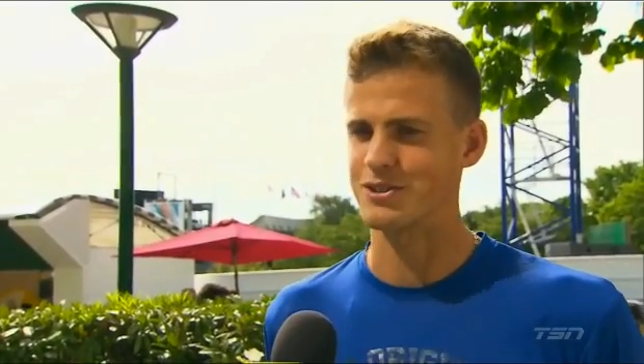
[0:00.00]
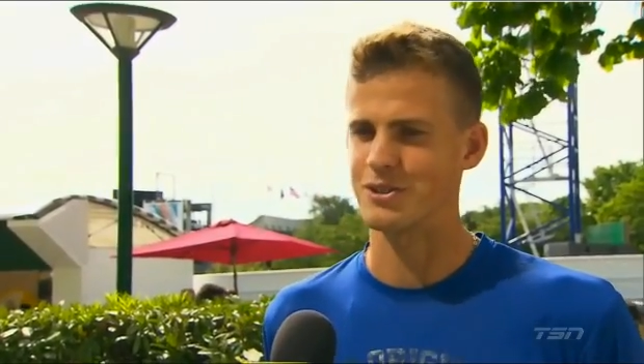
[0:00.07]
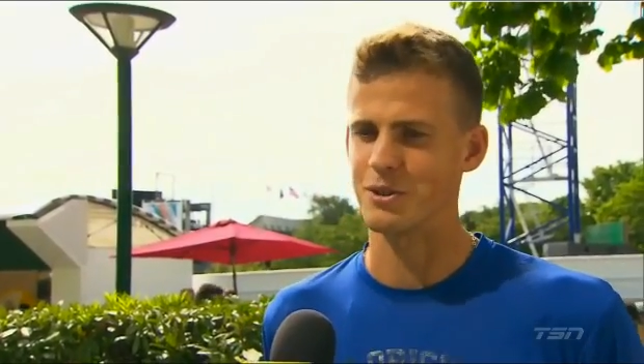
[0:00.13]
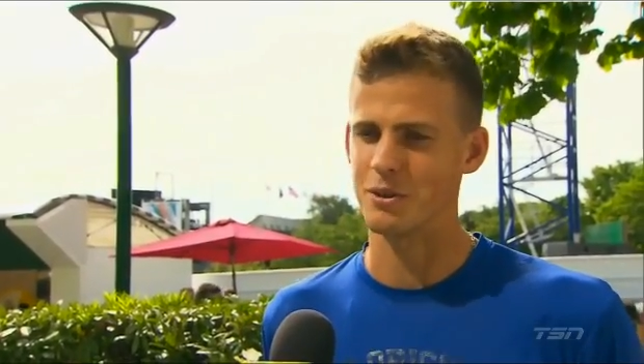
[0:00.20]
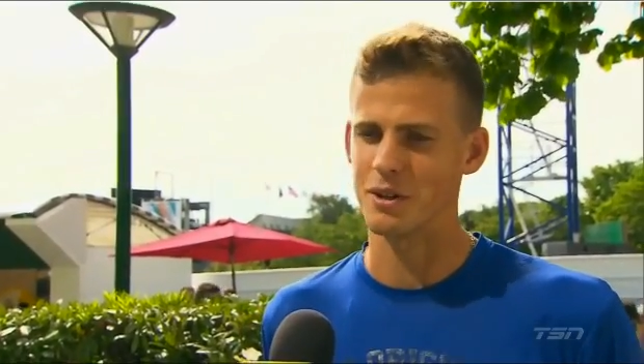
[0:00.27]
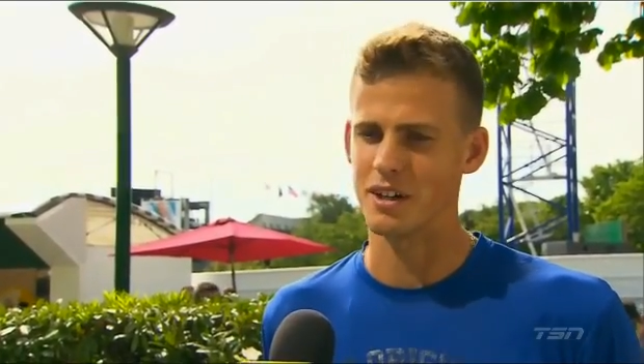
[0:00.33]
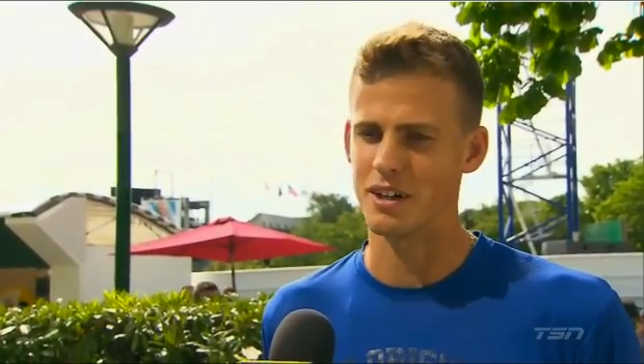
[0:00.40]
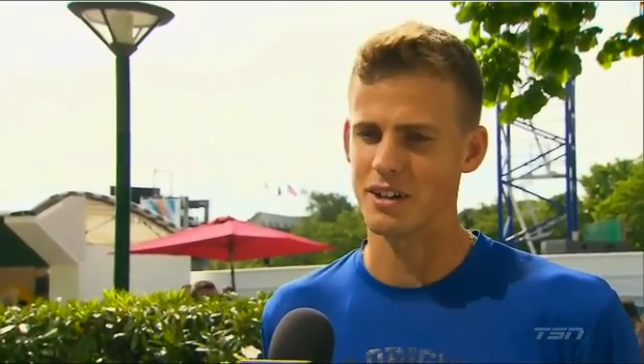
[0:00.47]

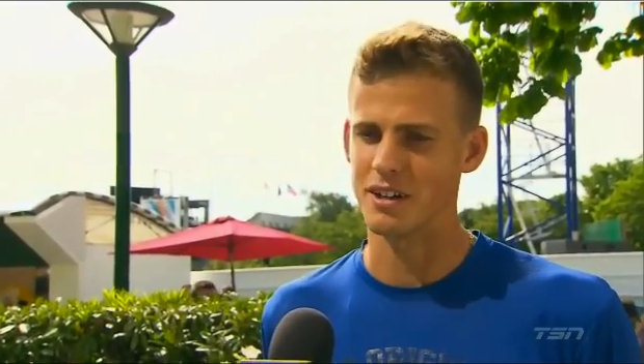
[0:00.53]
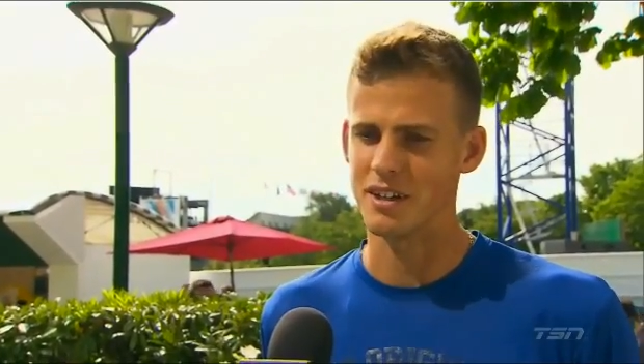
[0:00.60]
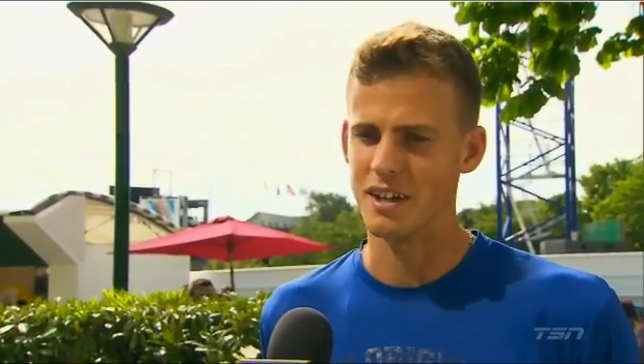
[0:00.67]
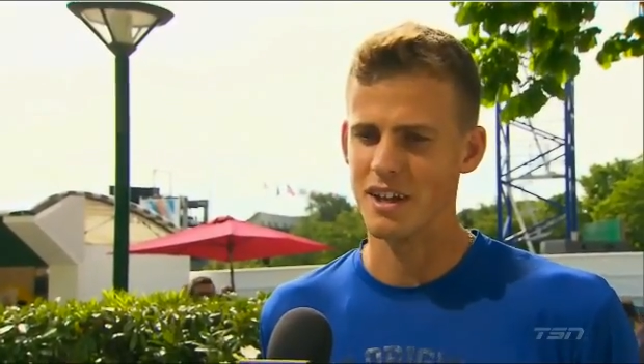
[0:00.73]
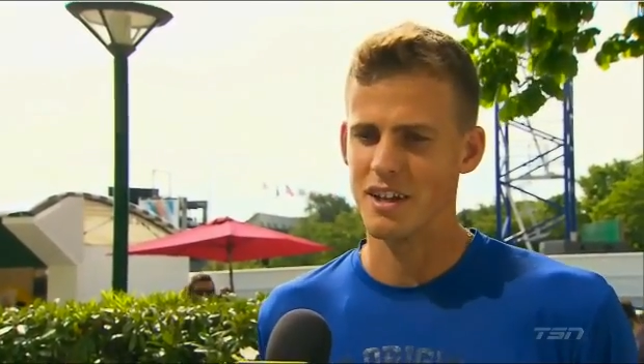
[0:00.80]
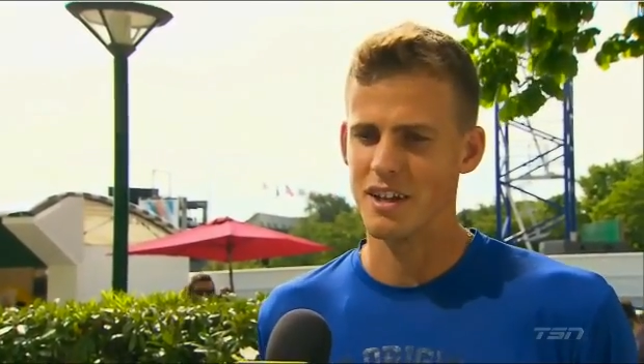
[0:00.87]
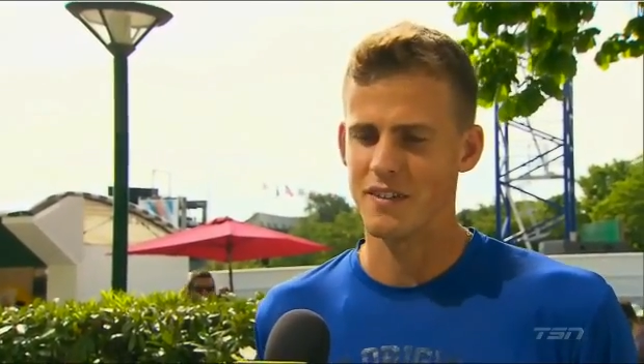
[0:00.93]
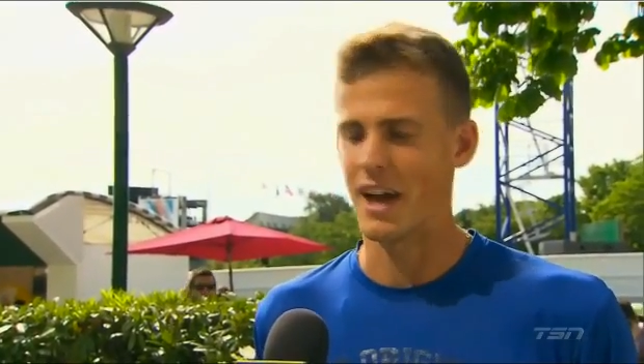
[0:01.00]
So
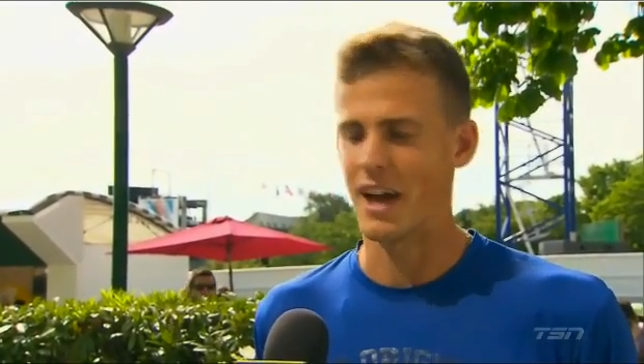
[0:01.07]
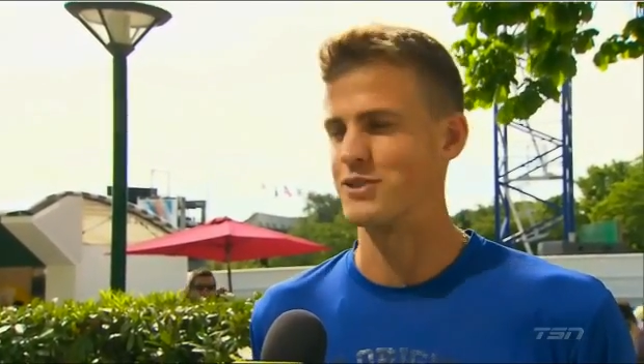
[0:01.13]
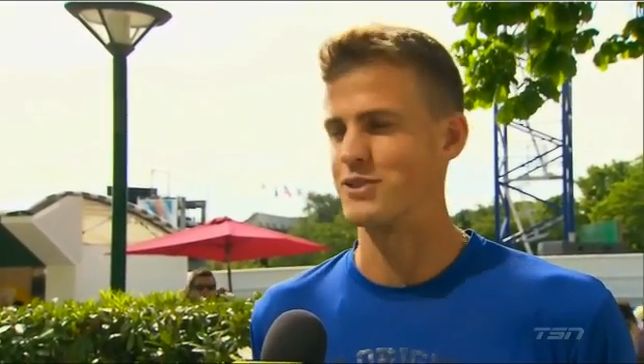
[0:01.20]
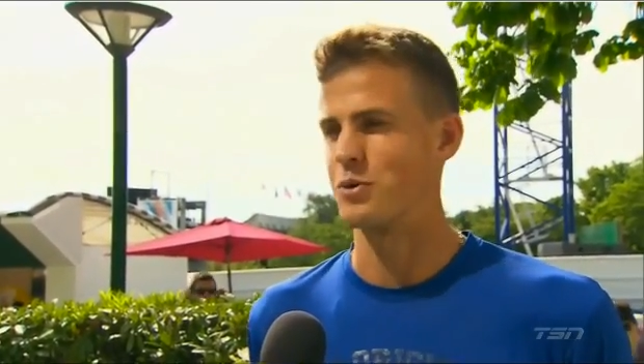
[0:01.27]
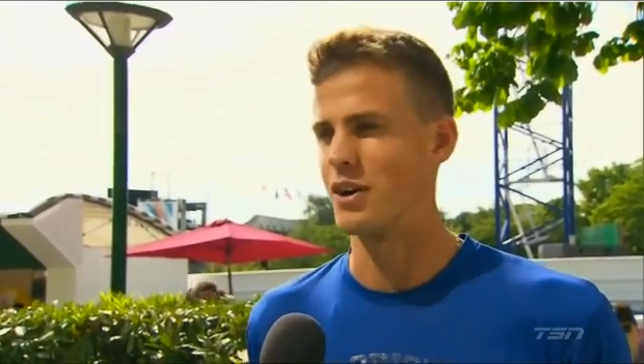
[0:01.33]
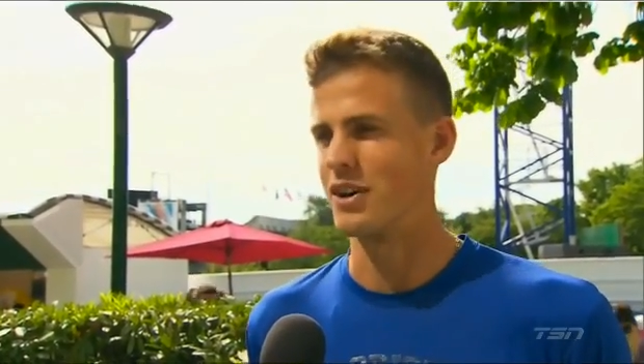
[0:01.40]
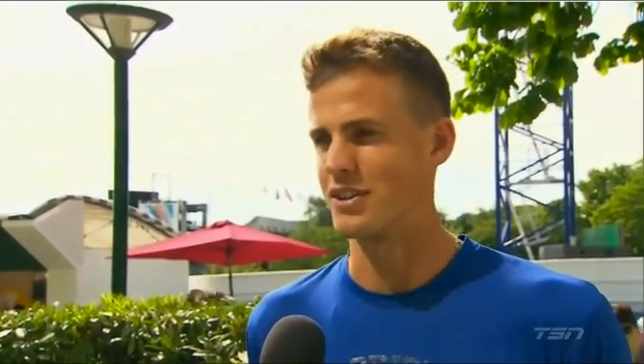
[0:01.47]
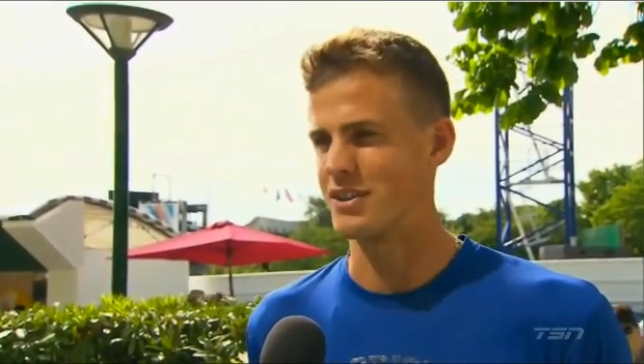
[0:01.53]
that as
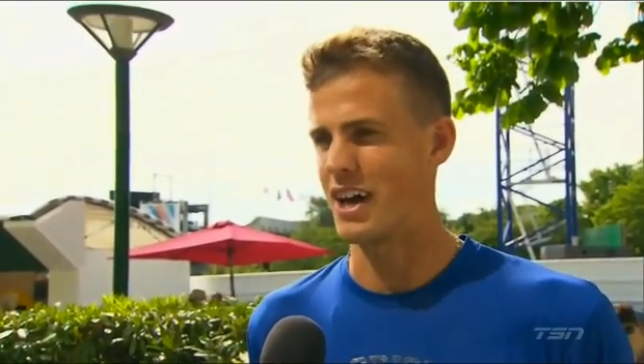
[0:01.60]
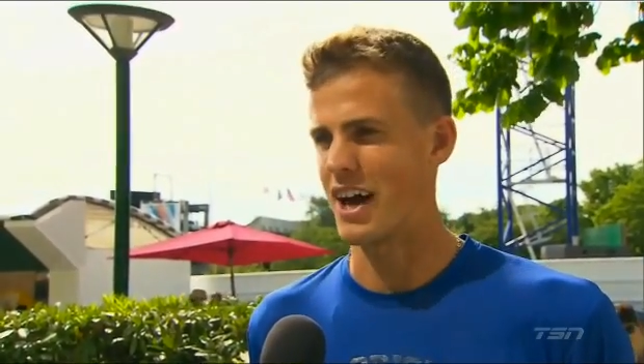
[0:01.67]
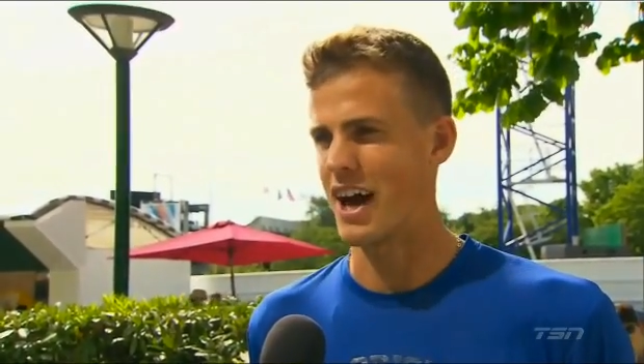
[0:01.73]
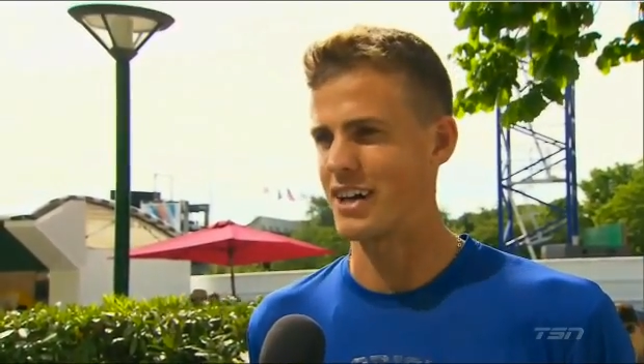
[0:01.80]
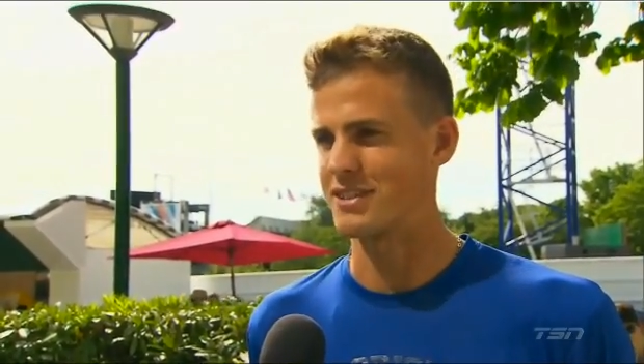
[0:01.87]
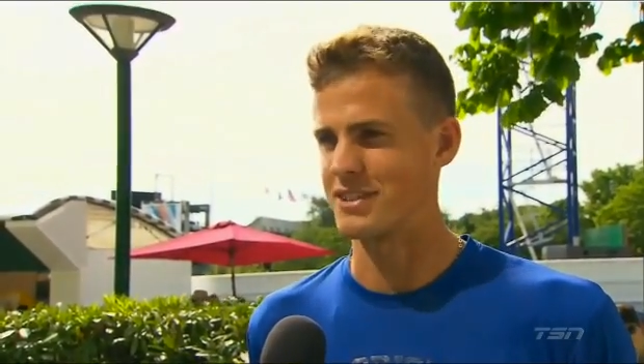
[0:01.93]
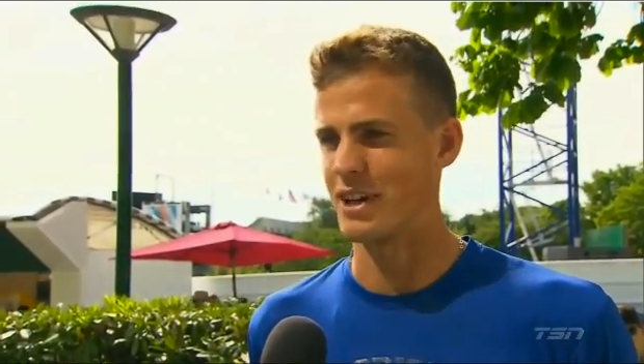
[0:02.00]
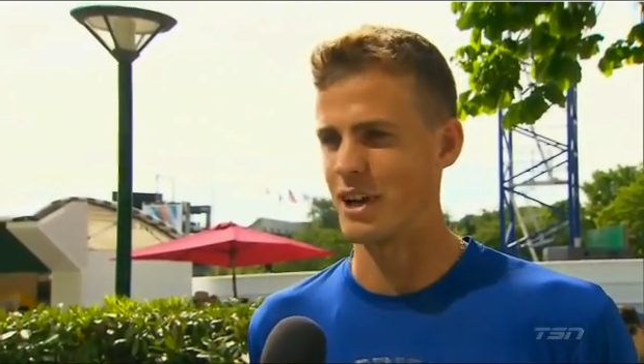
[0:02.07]
well hasn't